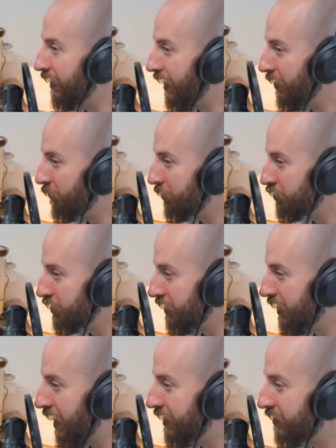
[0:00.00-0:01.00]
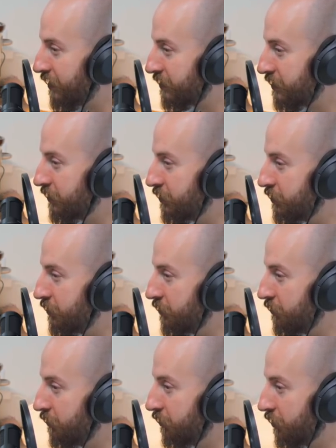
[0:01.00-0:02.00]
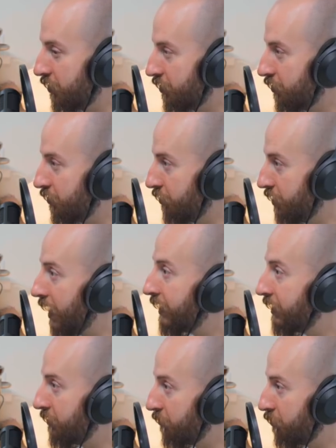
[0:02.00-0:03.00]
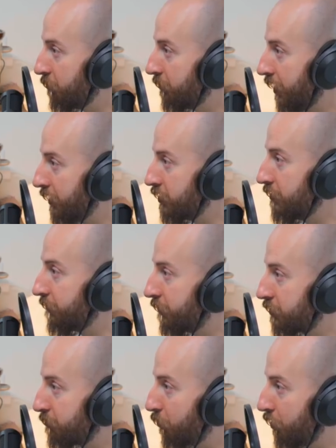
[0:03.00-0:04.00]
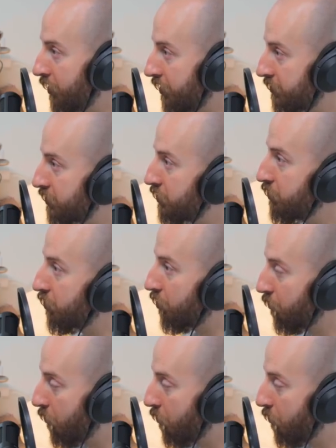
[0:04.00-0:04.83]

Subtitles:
And when she guided us into her dining room, like she first pointed us to her